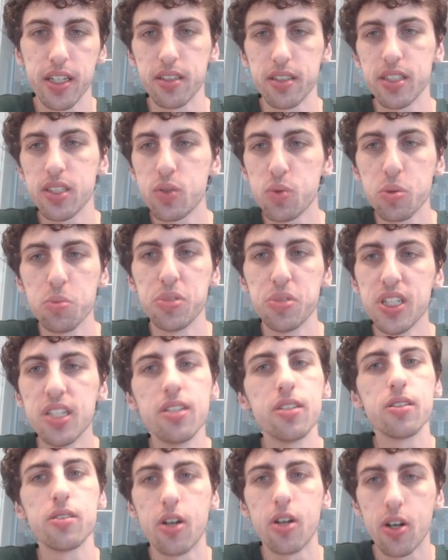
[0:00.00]
This will
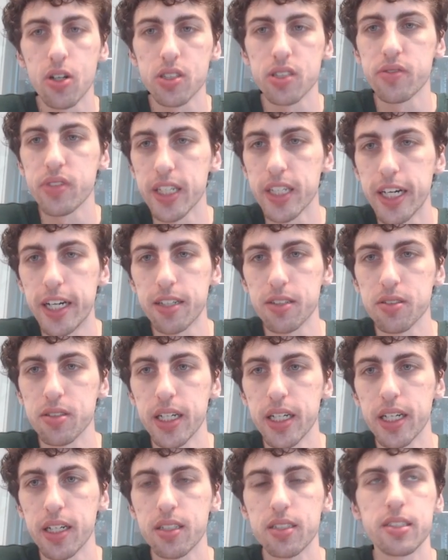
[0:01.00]
beat all of the aggro
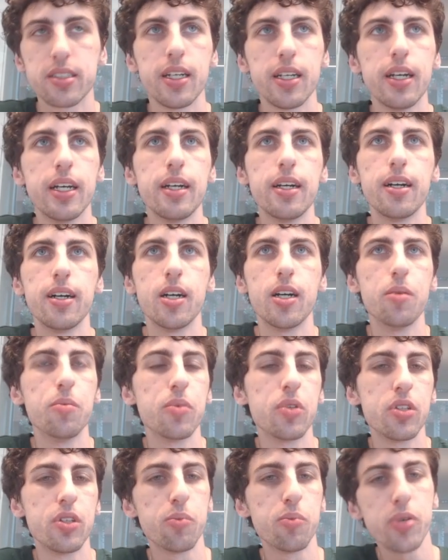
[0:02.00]
decks.
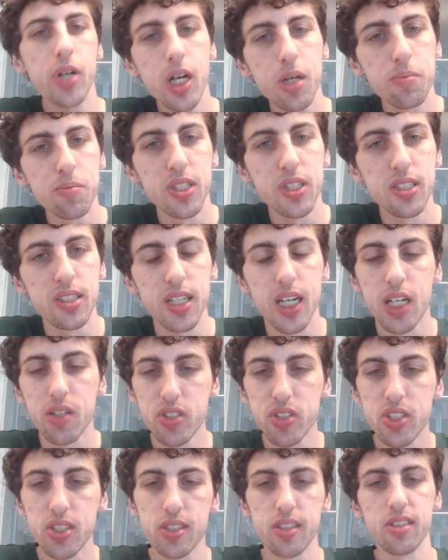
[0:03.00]
The problem is,
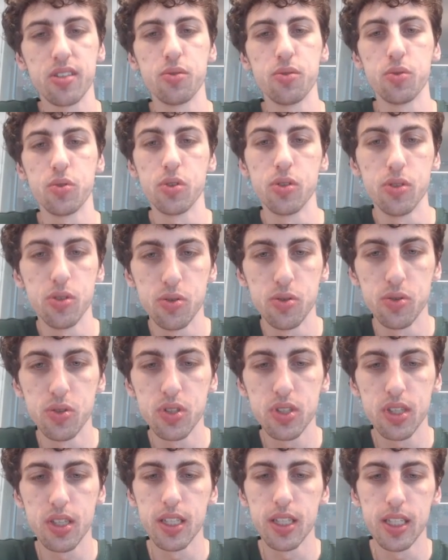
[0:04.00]
obviously, you
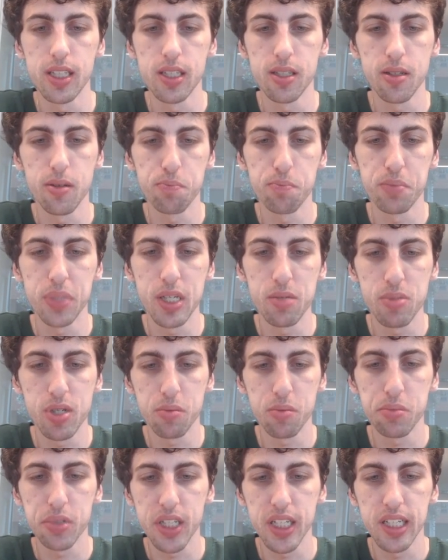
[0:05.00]
lose the
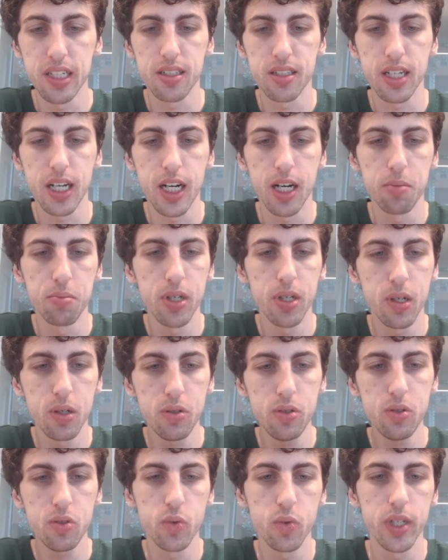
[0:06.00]
Beaming Blade
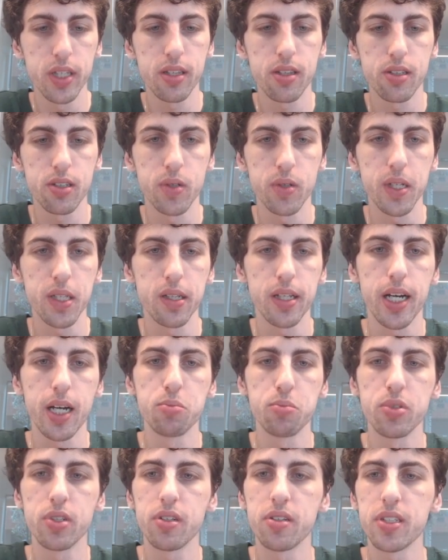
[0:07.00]
combo with Great
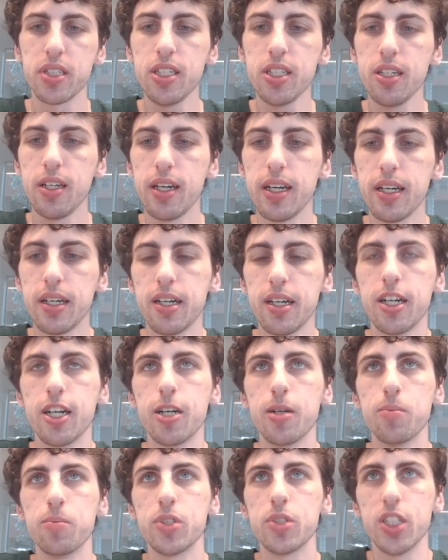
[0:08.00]
Library.
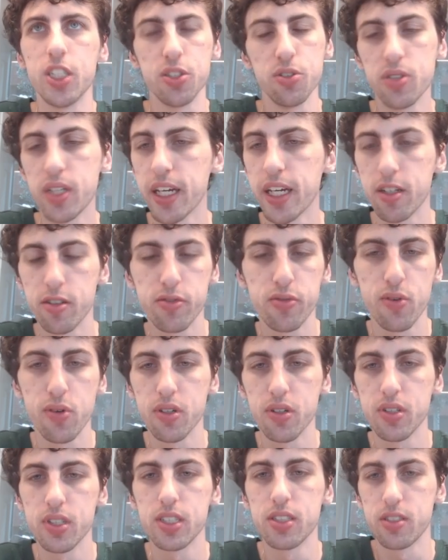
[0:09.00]
You can't
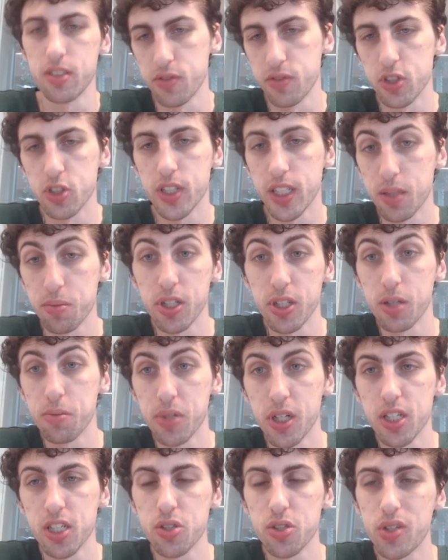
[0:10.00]
afford, if you're trying to be on a
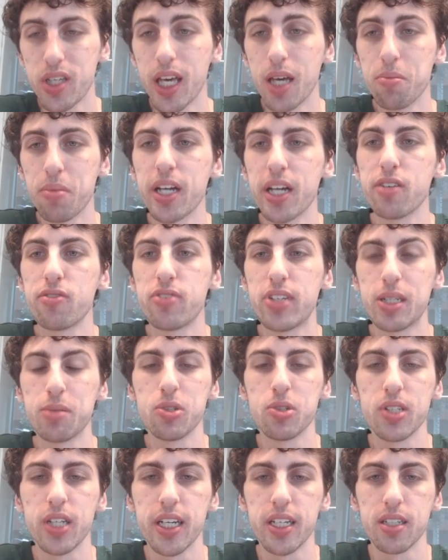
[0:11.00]
budget, you can't buy a
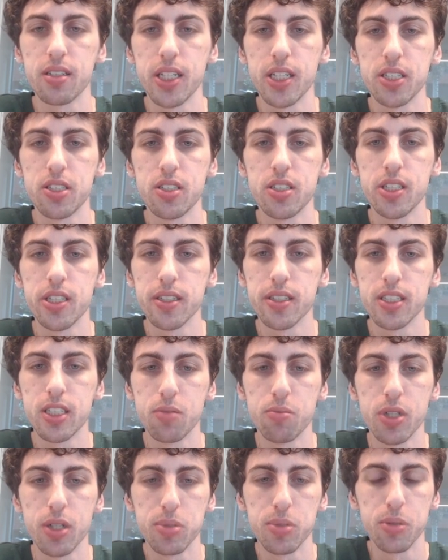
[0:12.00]
Fabled and a Legendary to
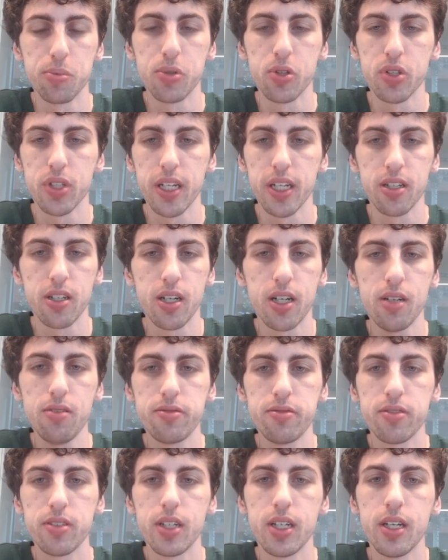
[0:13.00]
be able to pull that
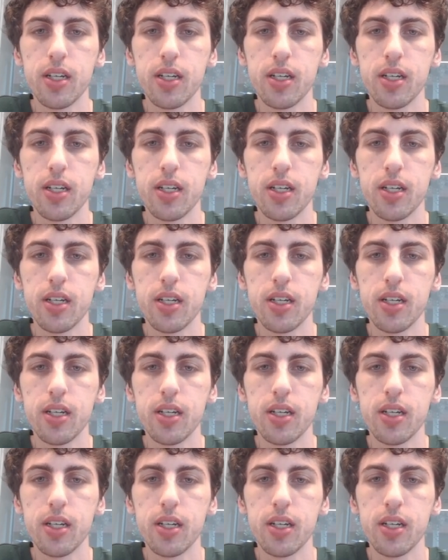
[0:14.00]
off.